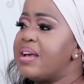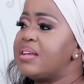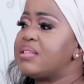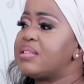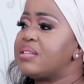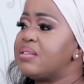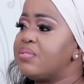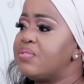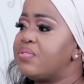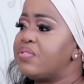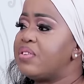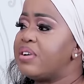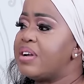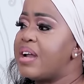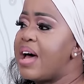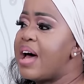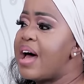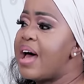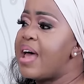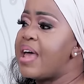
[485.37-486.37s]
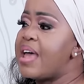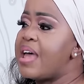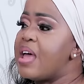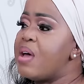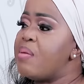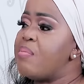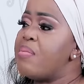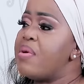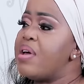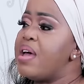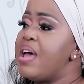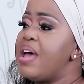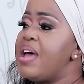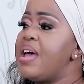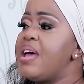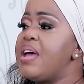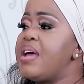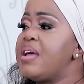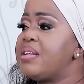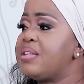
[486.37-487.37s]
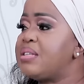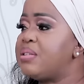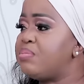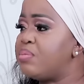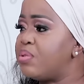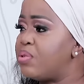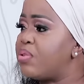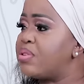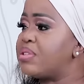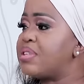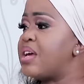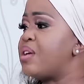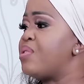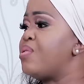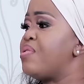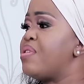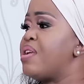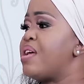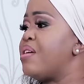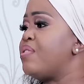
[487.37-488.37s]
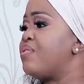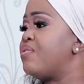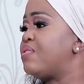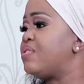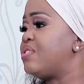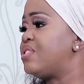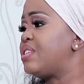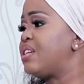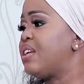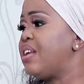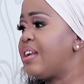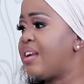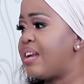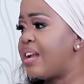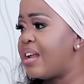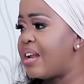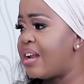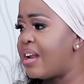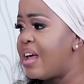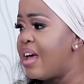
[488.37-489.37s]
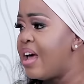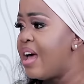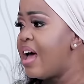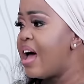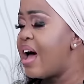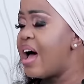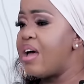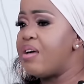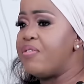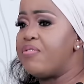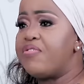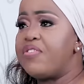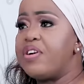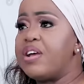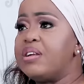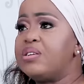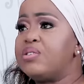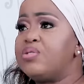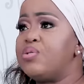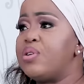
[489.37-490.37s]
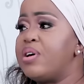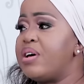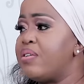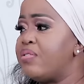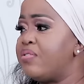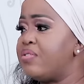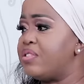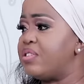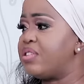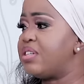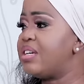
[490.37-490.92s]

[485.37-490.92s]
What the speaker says: as if now I am hurt because I don't have children. I failed to have